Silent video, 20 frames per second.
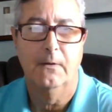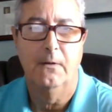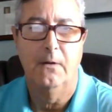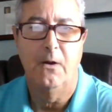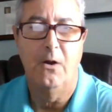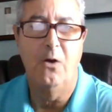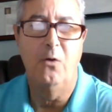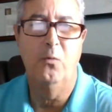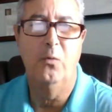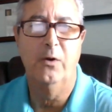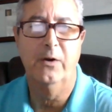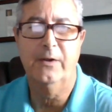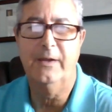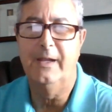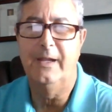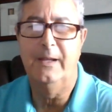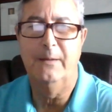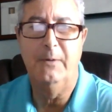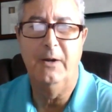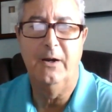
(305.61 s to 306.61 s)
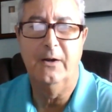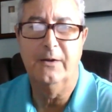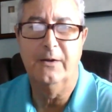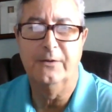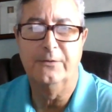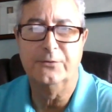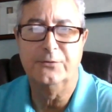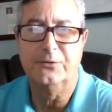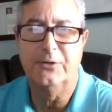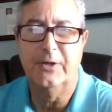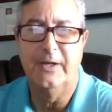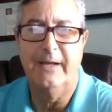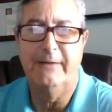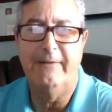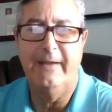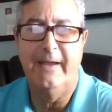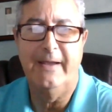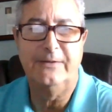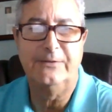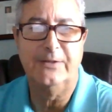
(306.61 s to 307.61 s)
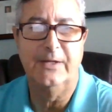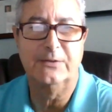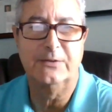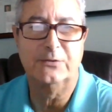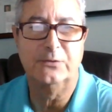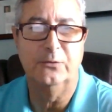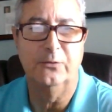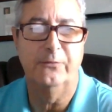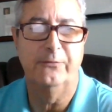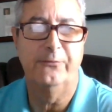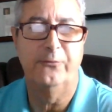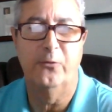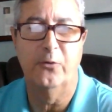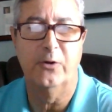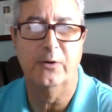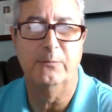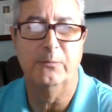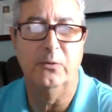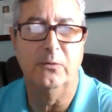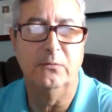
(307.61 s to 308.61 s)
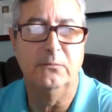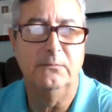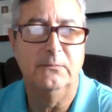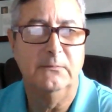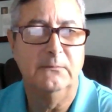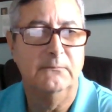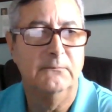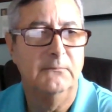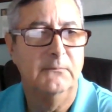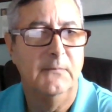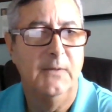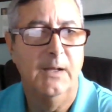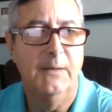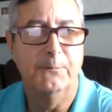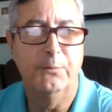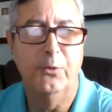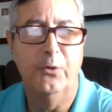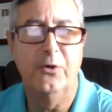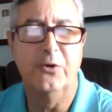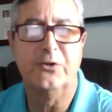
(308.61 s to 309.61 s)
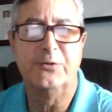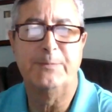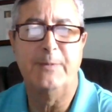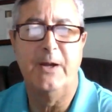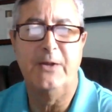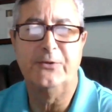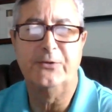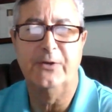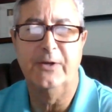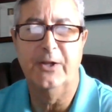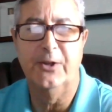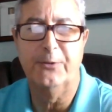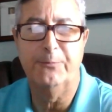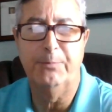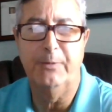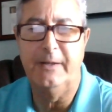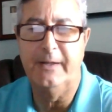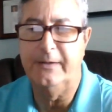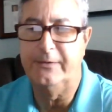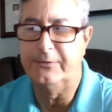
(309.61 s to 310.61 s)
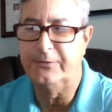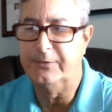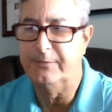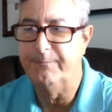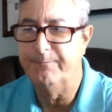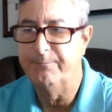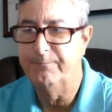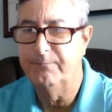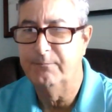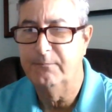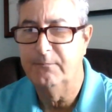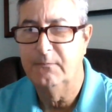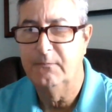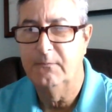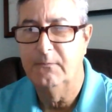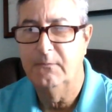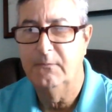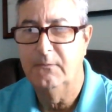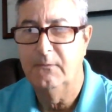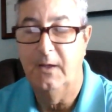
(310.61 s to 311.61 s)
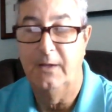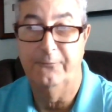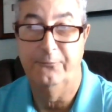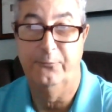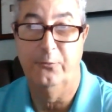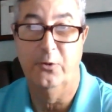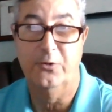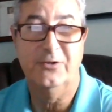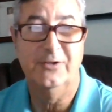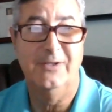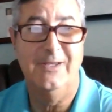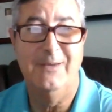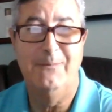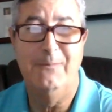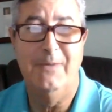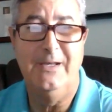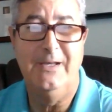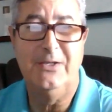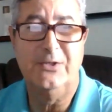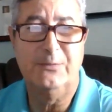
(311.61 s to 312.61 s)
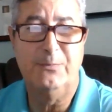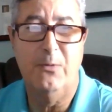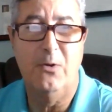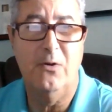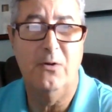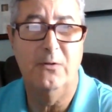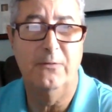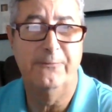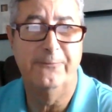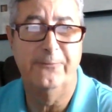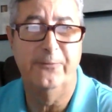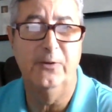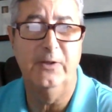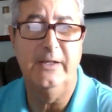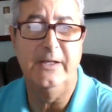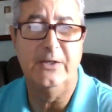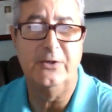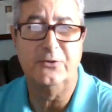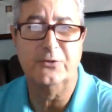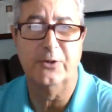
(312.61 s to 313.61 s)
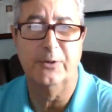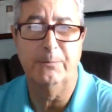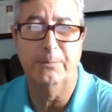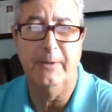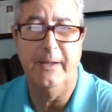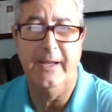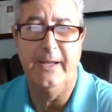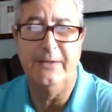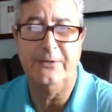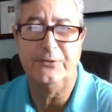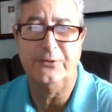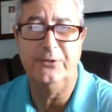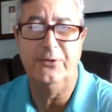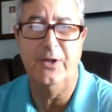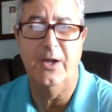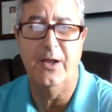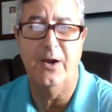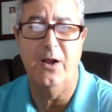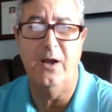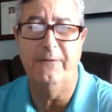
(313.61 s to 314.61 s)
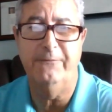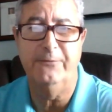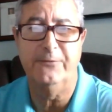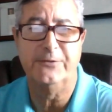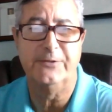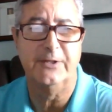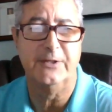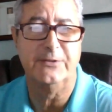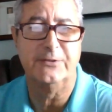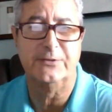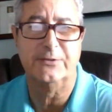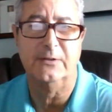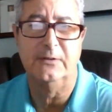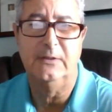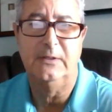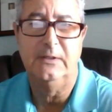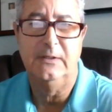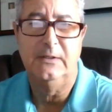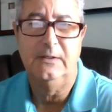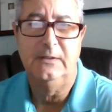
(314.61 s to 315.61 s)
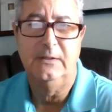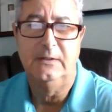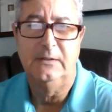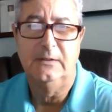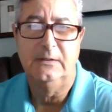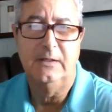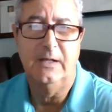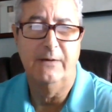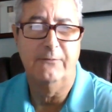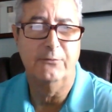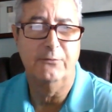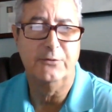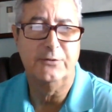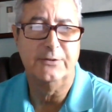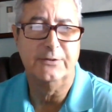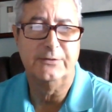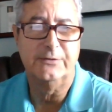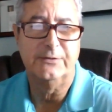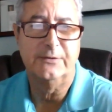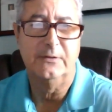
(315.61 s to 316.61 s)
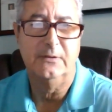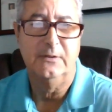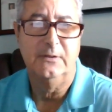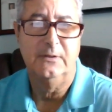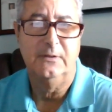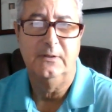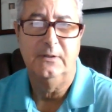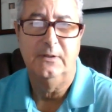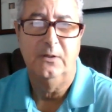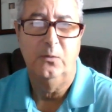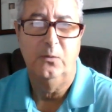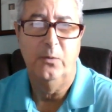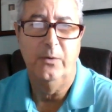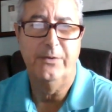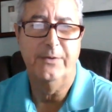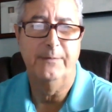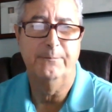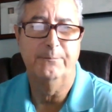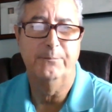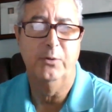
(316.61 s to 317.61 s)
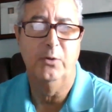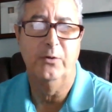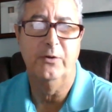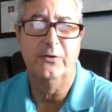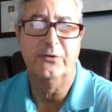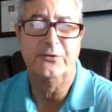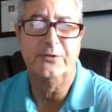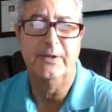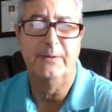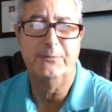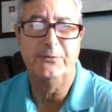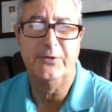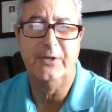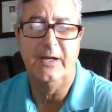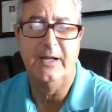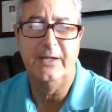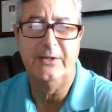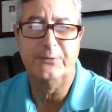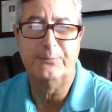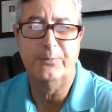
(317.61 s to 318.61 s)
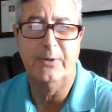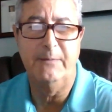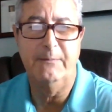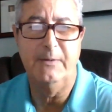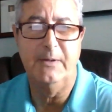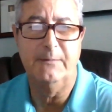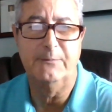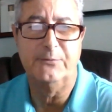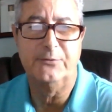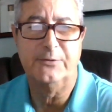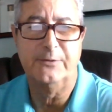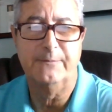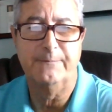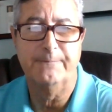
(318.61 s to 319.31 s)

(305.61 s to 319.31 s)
All working Americans should have access to affordable, employer-sponsored health plans. Unfortunately, many small, fully insured plans do not offer such coverages with employer-subsidized premiums.